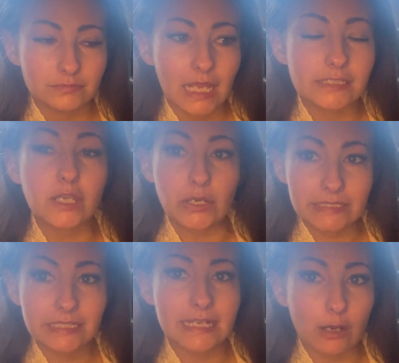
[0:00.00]
is going
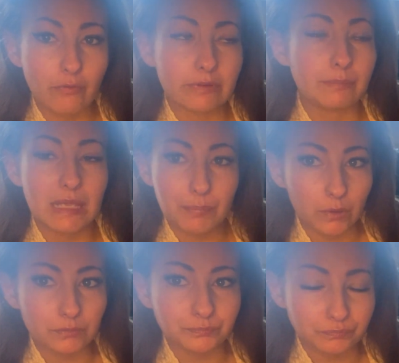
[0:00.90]
to take over the
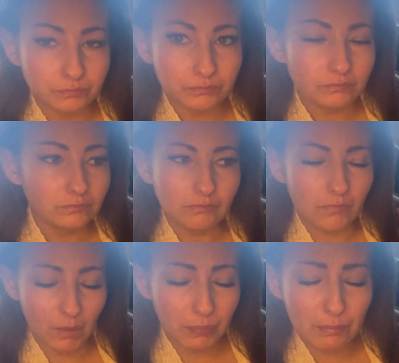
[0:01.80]
people.
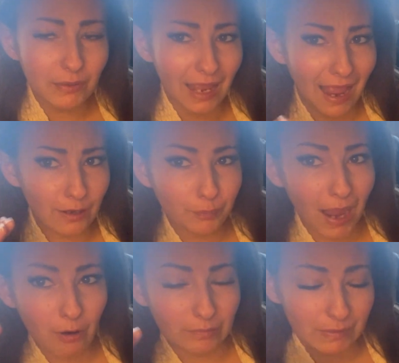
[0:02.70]
People can't handle power.